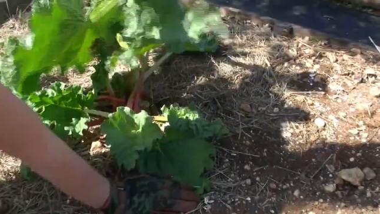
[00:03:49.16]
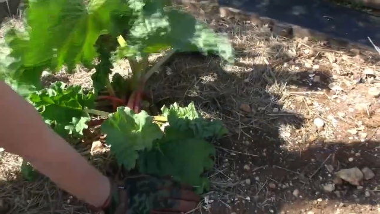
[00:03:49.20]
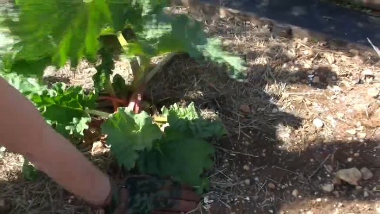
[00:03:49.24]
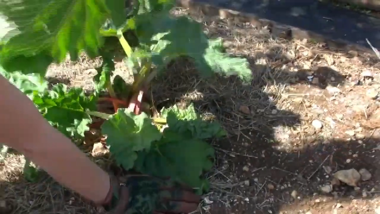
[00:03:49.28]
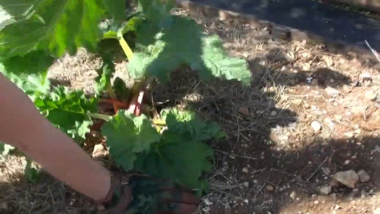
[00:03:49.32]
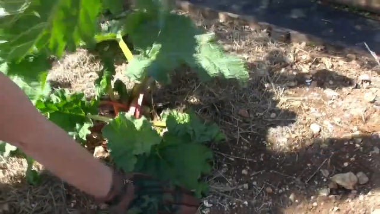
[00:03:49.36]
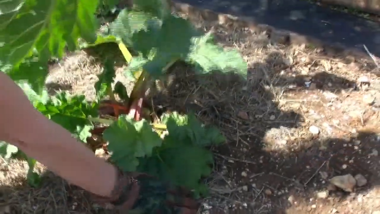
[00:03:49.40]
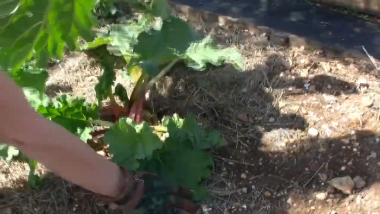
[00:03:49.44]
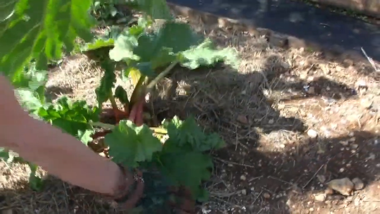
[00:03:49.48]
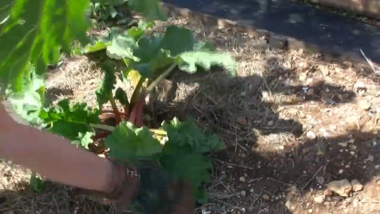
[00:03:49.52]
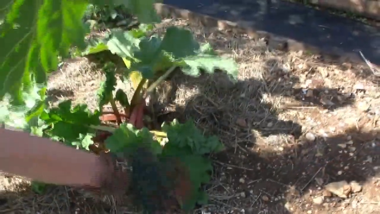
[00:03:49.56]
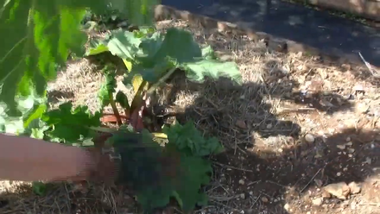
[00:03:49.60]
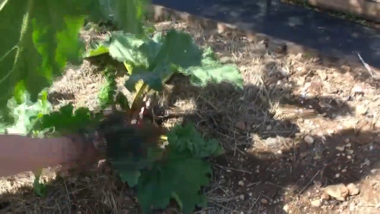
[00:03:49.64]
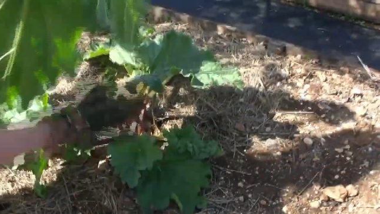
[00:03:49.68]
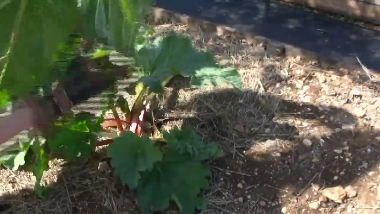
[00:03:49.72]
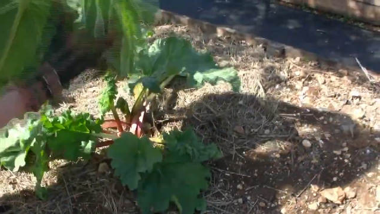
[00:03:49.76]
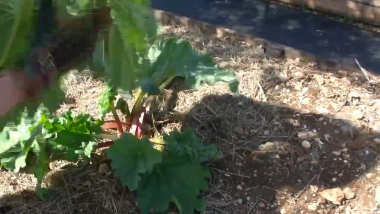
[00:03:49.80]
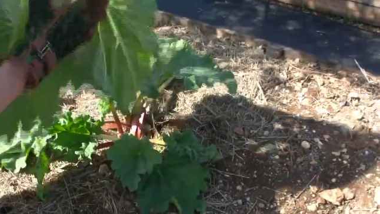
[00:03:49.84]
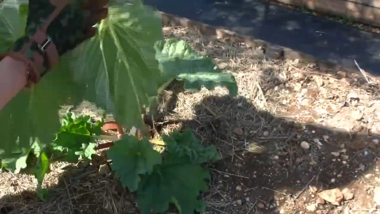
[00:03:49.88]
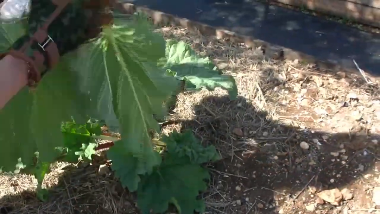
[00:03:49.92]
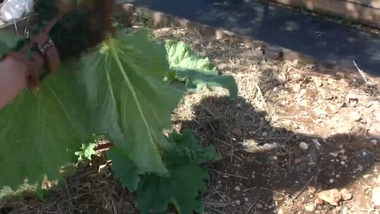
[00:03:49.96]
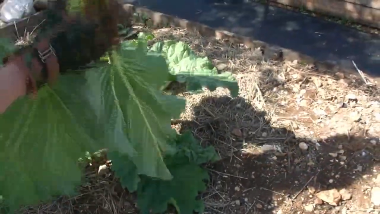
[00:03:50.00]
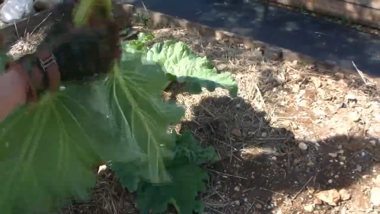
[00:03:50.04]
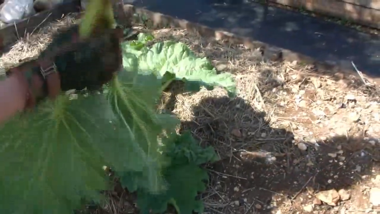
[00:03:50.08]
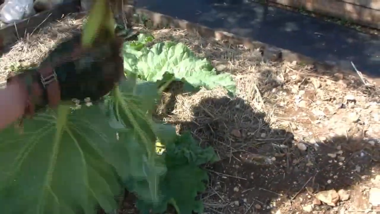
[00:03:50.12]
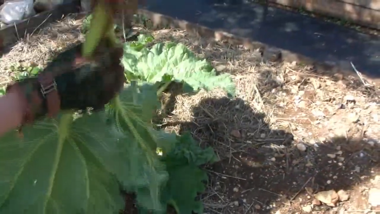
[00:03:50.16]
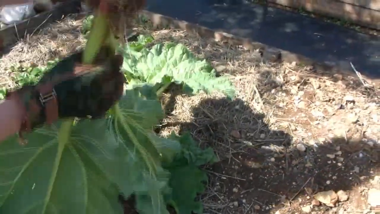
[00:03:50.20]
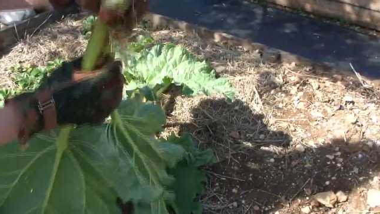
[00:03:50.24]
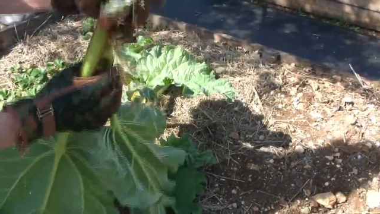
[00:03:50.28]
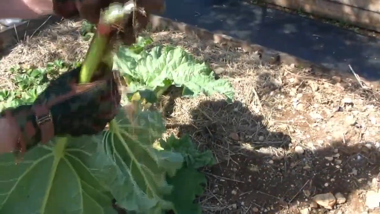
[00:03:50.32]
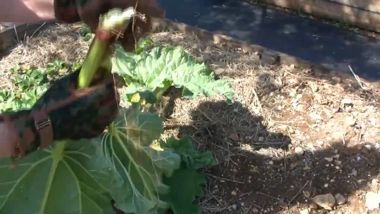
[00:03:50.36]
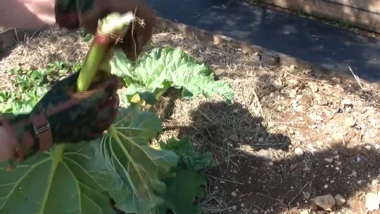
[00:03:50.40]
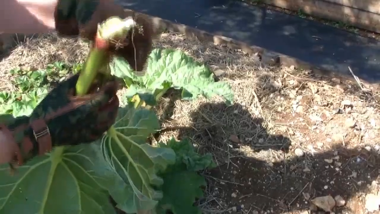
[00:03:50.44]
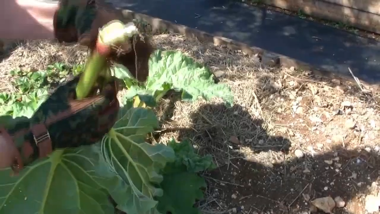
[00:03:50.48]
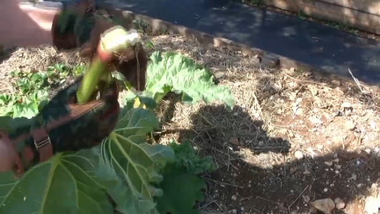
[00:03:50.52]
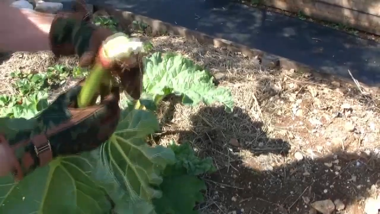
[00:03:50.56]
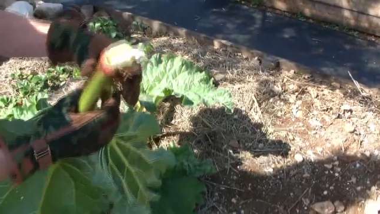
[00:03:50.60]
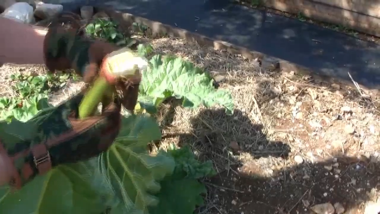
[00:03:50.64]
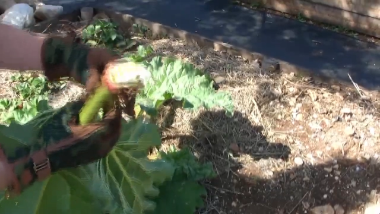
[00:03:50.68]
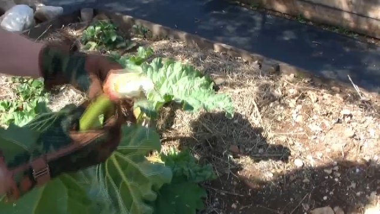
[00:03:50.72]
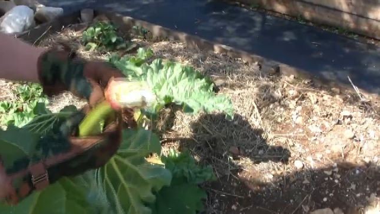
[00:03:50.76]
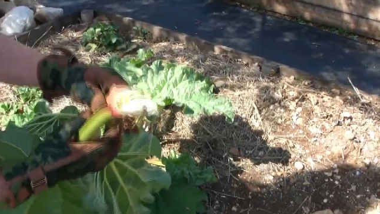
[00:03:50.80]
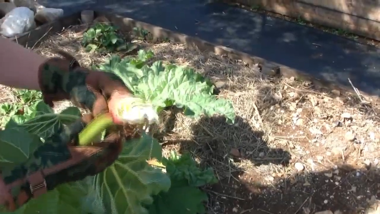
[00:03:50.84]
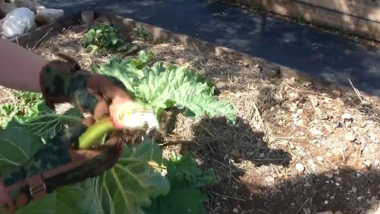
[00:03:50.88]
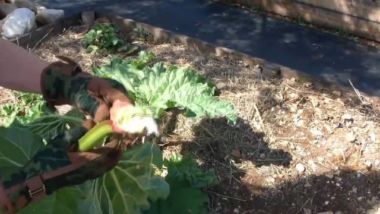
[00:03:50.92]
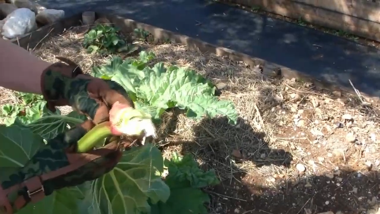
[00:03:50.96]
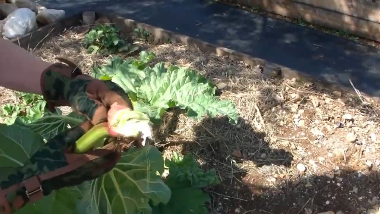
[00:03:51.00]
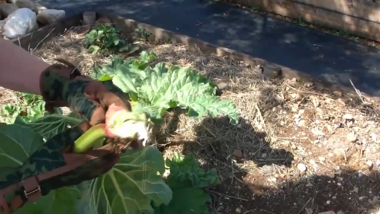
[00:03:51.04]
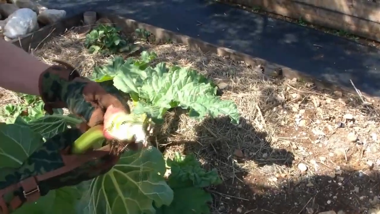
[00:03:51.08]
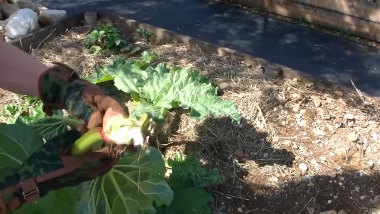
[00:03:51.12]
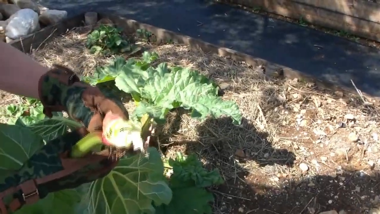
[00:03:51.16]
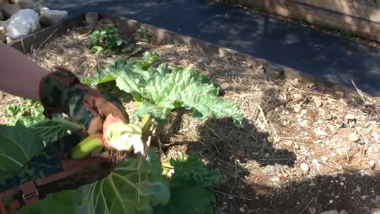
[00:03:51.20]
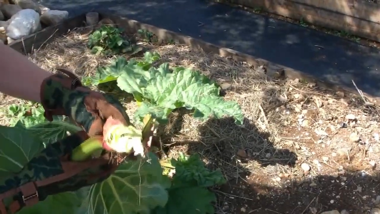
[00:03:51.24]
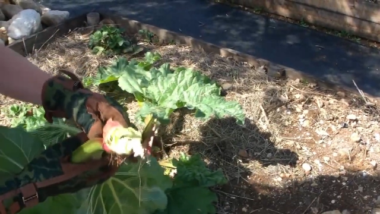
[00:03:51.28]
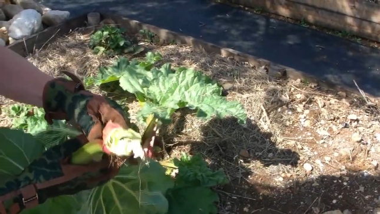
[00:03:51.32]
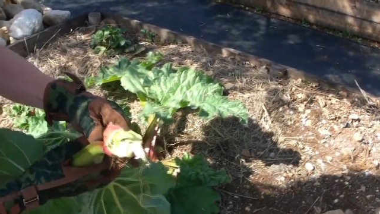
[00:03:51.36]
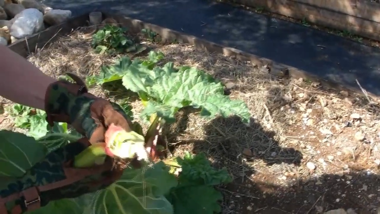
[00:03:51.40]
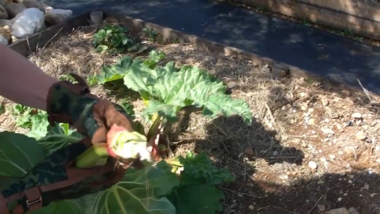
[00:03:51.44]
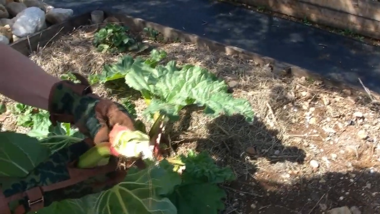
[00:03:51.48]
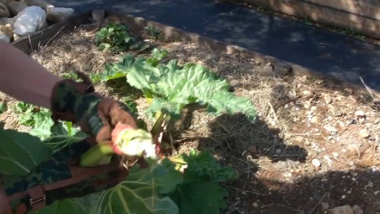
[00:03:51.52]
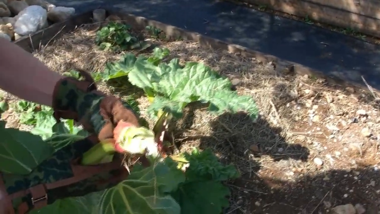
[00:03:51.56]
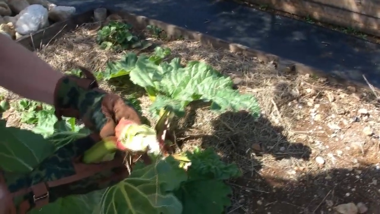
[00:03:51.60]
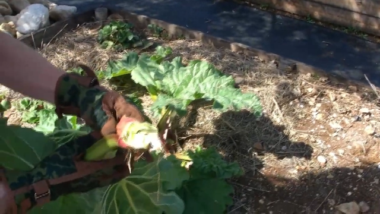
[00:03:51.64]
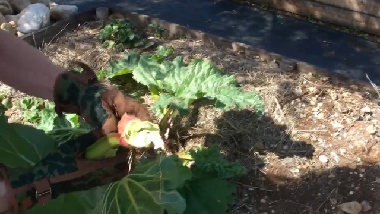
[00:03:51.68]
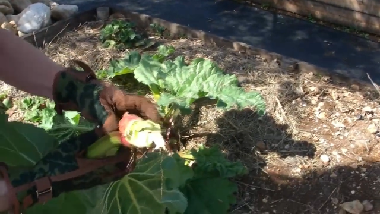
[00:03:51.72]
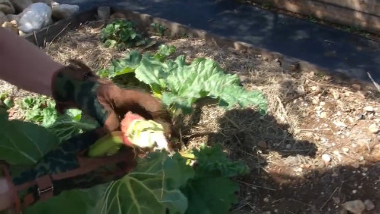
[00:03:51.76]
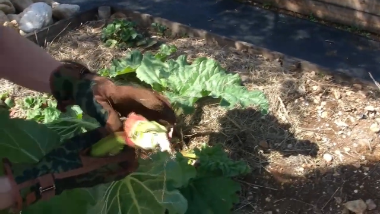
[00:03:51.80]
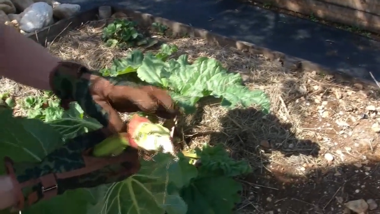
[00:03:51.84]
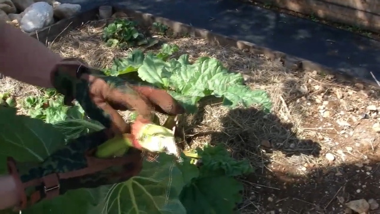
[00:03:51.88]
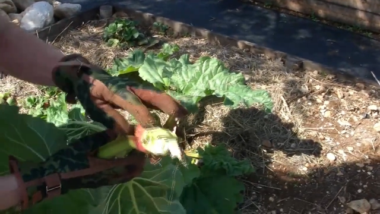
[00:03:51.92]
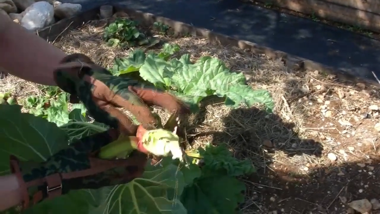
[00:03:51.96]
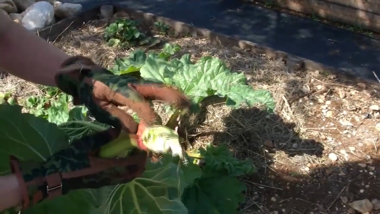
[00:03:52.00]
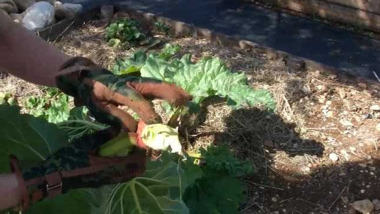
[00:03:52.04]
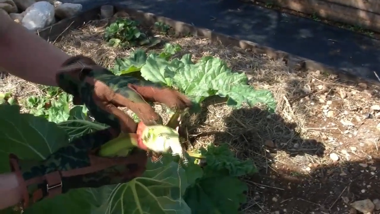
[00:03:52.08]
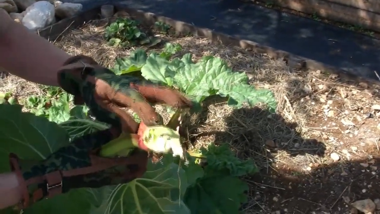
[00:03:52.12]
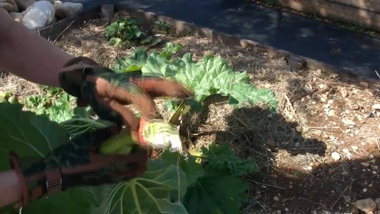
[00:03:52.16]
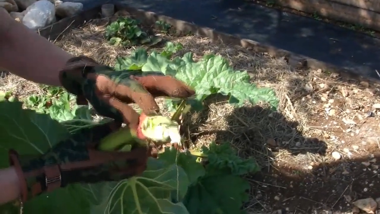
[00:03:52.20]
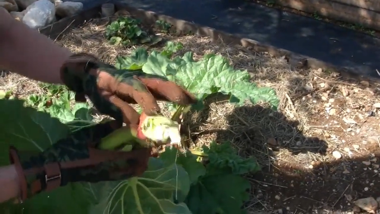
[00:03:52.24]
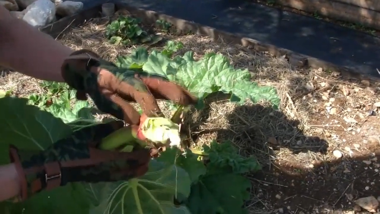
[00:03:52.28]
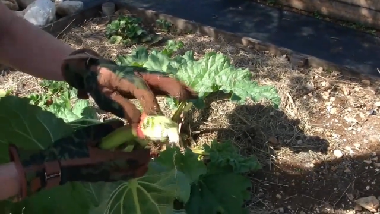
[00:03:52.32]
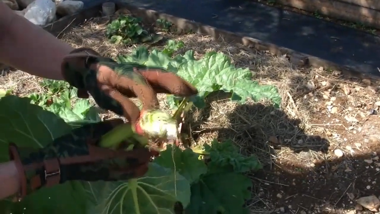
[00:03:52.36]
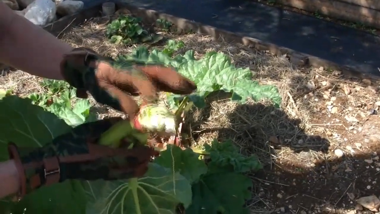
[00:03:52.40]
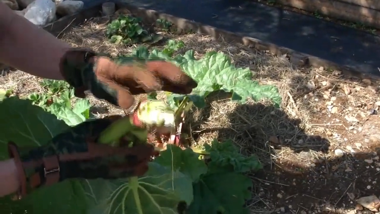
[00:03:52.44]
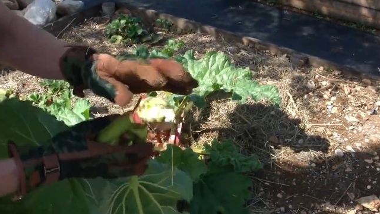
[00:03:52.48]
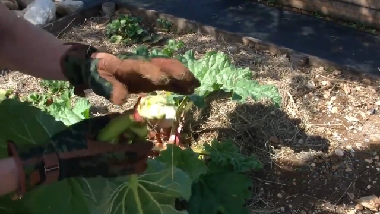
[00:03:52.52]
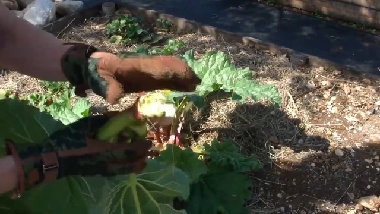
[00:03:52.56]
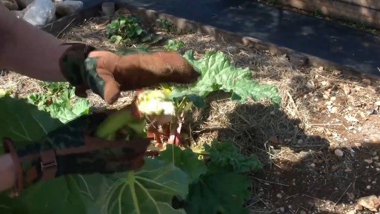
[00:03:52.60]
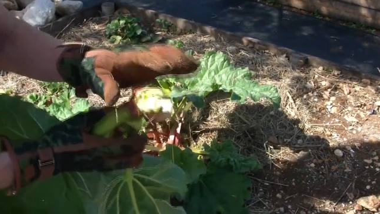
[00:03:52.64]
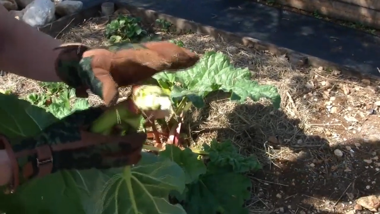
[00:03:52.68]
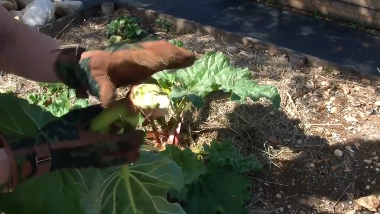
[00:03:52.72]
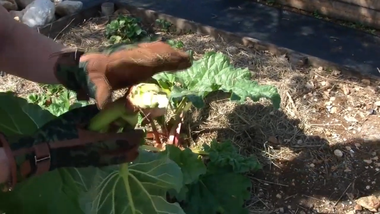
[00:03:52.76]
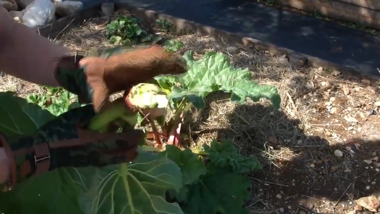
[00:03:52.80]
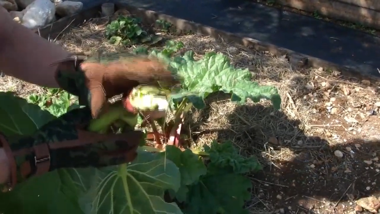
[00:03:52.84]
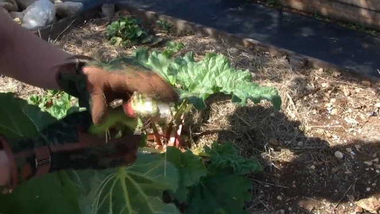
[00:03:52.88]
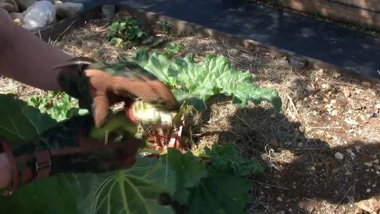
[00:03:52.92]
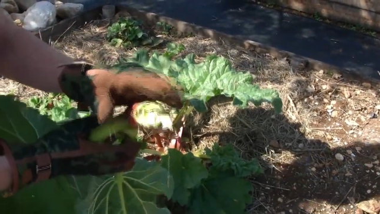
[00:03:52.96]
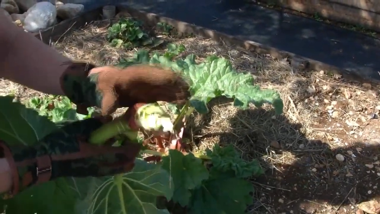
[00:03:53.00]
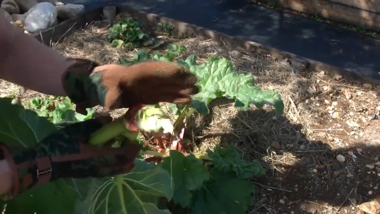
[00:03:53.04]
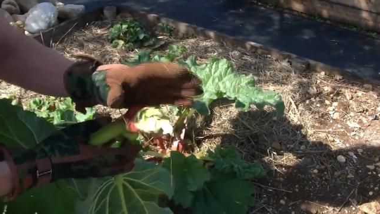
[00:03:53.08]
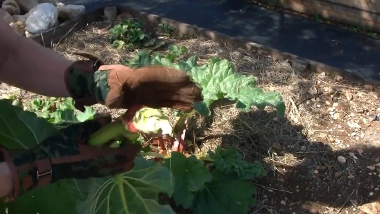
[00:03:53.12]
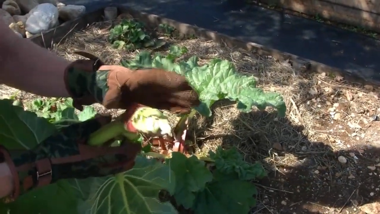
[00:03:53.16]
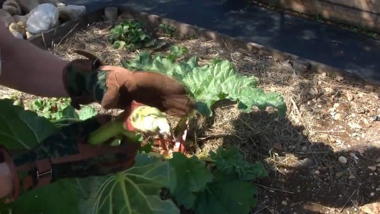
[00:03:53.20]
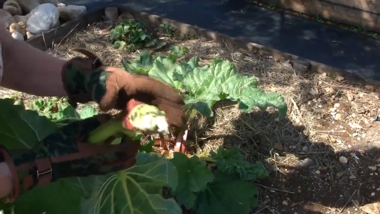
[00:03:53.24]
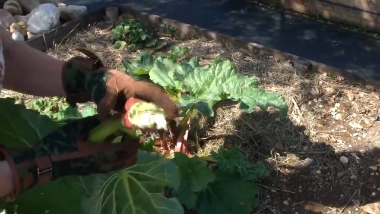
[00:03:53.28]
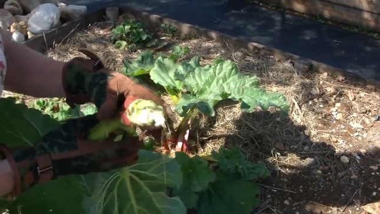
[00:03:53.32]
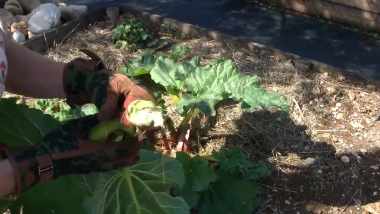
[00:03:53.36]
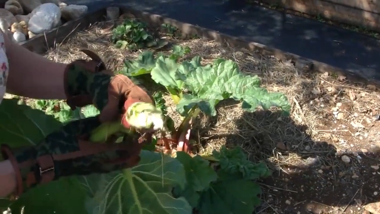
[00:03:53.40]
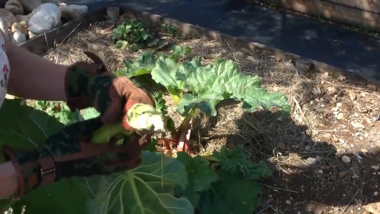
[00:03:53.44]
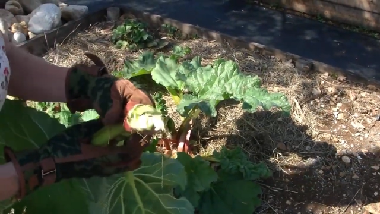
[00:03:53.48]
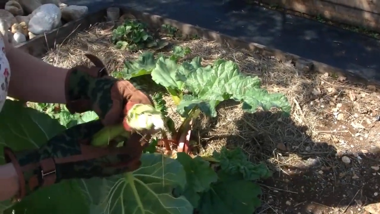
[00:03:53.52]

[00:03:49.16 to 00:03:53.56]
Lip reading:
[unreadable: no face in view]